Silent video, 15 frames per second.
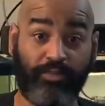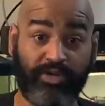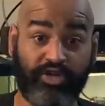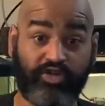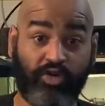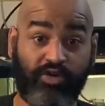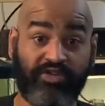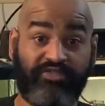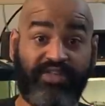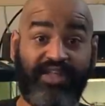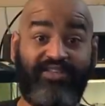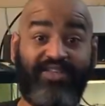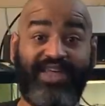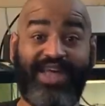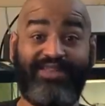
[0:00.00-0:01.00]
be sure to
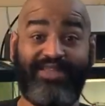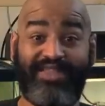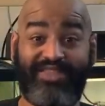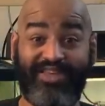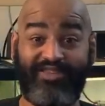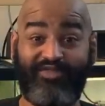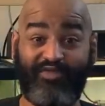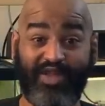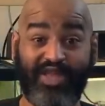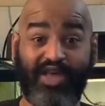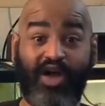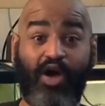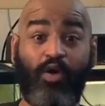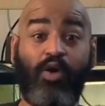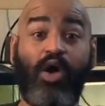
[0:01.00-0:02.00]
stay to the end of this
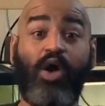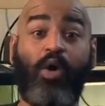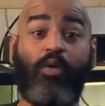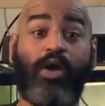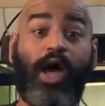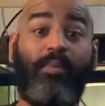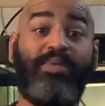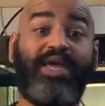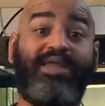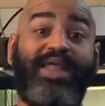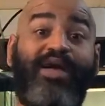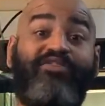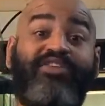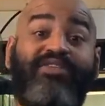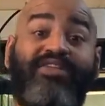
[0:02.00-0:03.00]
video where I'll be
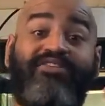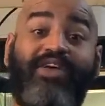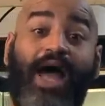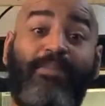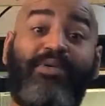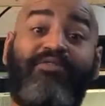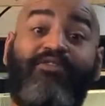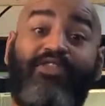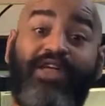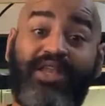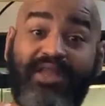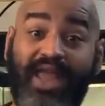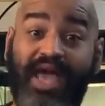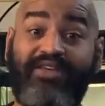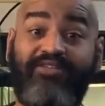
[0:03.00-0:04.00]
announcing the topic for the
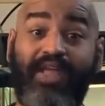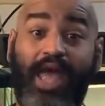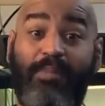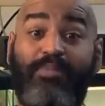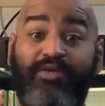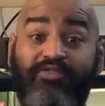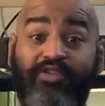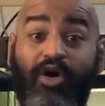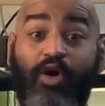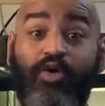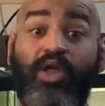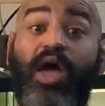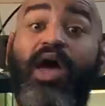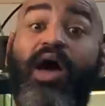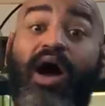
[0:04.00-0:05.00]
next
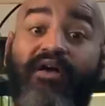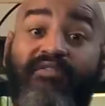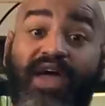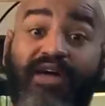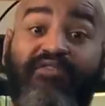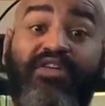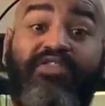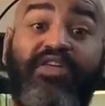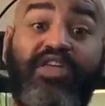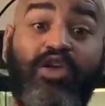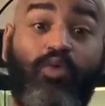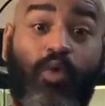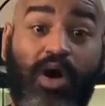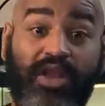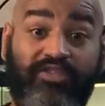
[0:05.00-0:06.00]
episode of Everything
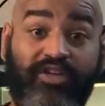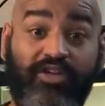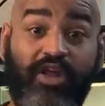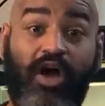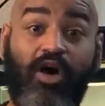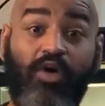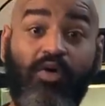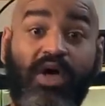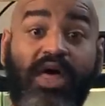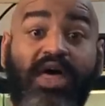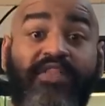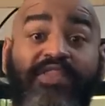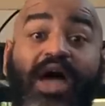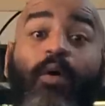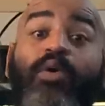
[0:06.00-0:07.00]
You Wanted to Know.
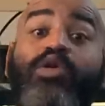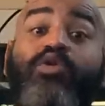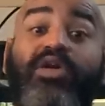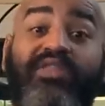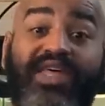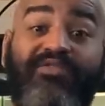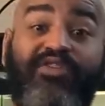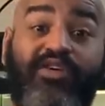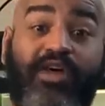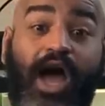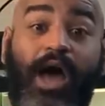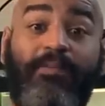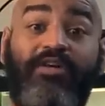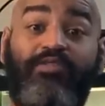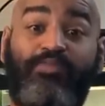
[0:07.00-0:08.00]
That way you can leave your
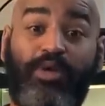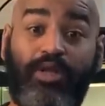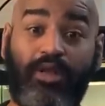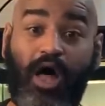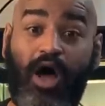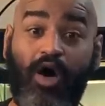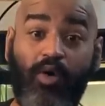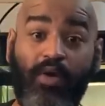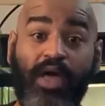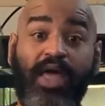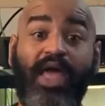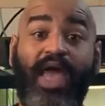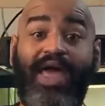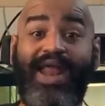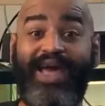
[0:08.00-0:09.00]
comments below
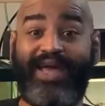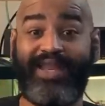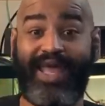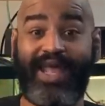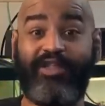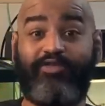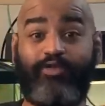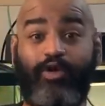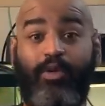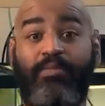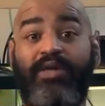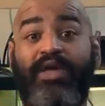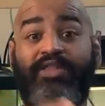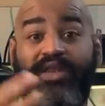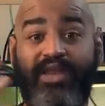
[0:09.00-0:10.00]
and I can answer
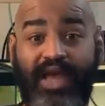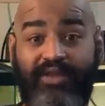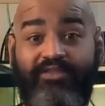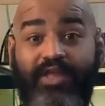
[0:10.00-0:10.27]
them in the next